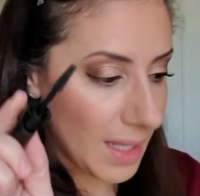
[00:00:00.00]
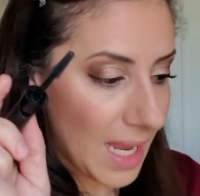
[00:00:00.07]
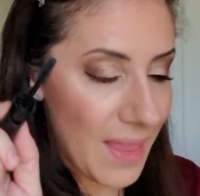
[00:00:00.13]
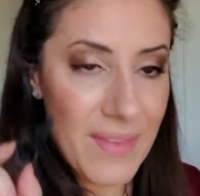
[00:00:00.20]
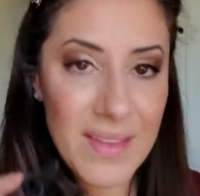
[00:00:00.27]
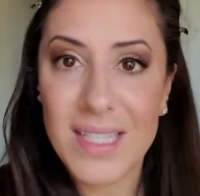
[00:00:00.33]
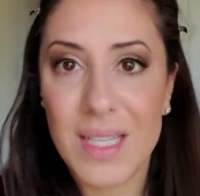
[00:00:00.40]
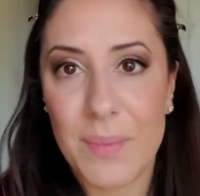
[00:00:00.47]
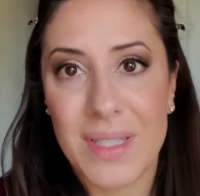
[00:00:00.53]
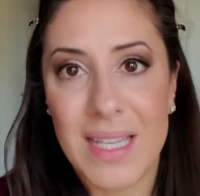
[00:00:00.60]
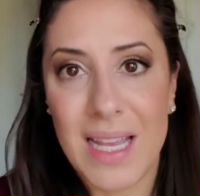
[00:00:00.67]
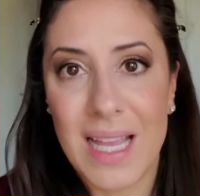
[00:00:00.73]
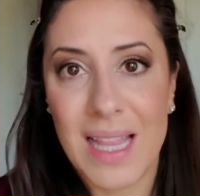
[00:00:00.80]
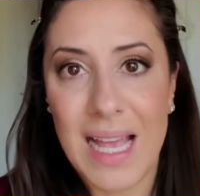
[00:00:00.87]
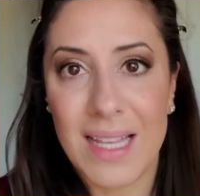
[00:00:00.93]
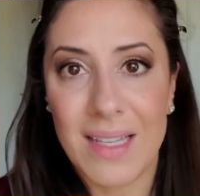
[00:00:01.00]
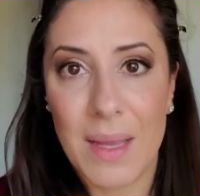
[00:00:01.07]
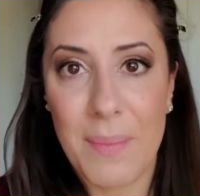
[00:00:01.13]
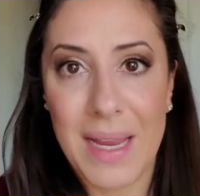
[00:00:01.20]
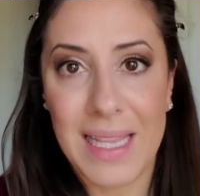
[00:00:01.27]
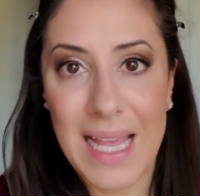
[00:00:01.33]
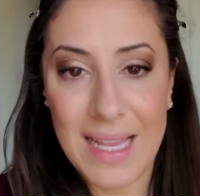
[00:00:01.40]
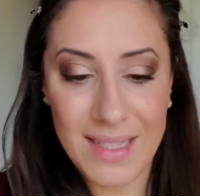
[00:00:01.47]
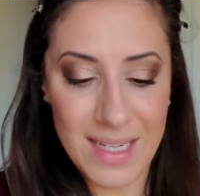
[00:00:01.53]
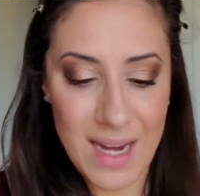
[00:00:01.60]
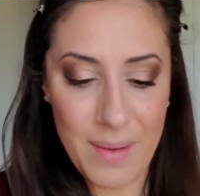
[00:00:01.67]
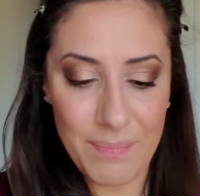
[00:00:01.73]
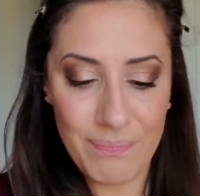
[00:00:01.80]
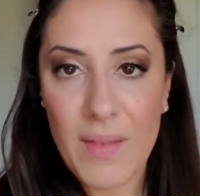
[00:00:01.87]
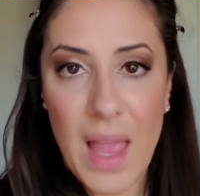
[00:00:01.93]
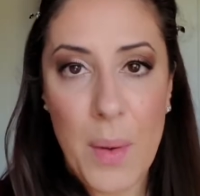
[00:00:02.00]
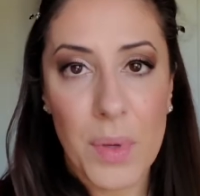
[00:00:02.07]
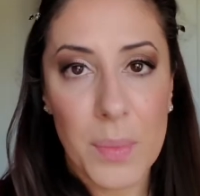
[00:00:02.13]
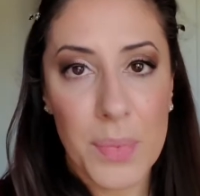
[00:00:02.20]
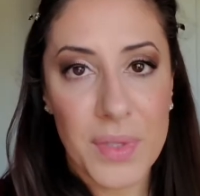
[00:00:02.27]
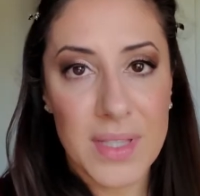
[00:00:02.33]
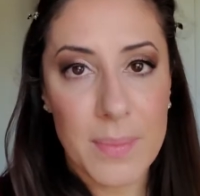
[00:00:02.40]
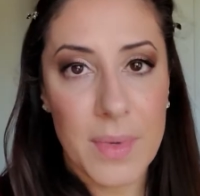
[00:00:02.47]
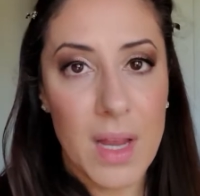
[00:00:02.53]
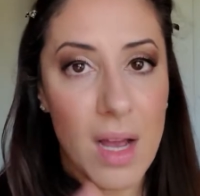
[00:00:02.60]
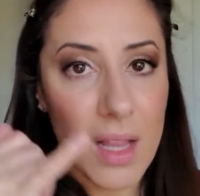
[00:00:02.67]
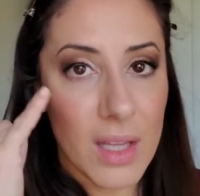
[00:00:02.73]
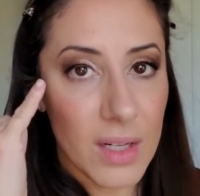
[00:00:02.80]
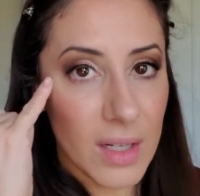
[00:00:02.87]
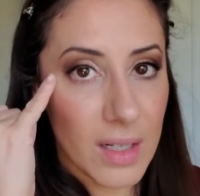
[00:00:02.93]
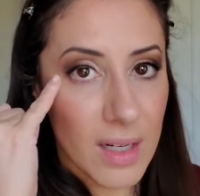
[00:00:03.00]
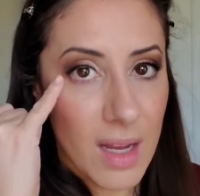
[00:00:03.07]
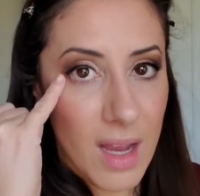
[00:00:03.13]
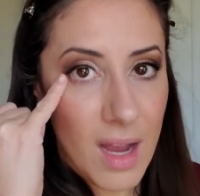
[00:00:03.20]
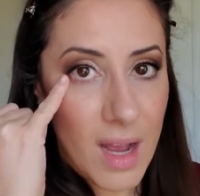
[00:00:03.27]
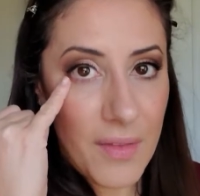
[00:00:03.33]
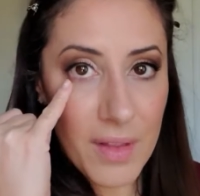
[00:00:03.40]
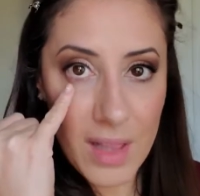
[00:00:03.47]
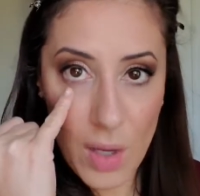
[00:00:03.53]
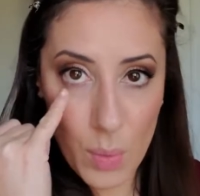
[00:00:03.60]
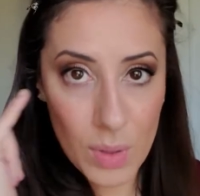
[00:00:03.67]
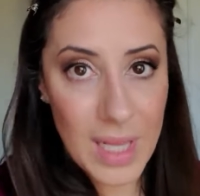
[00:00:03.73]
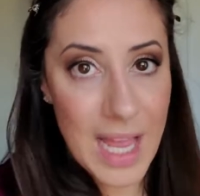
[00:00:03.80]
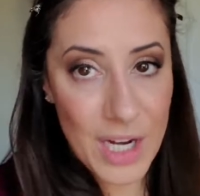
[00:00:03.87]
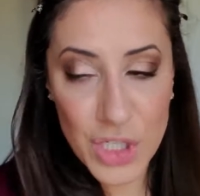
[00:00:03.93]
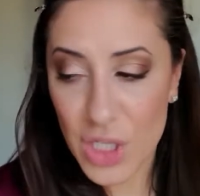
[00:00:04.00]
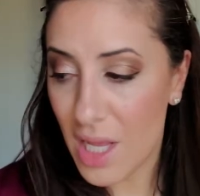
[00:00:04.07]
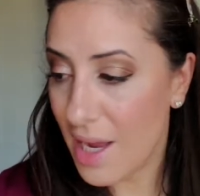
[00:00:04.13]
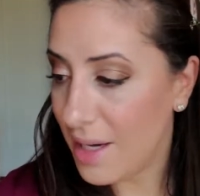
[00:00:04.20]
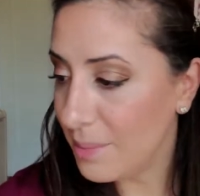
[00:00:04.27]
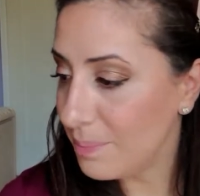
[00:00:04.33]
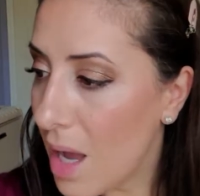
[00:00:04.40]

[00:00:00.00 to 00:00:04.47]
and this is the mistake I made last time. I wanna put some color on the lower lash line.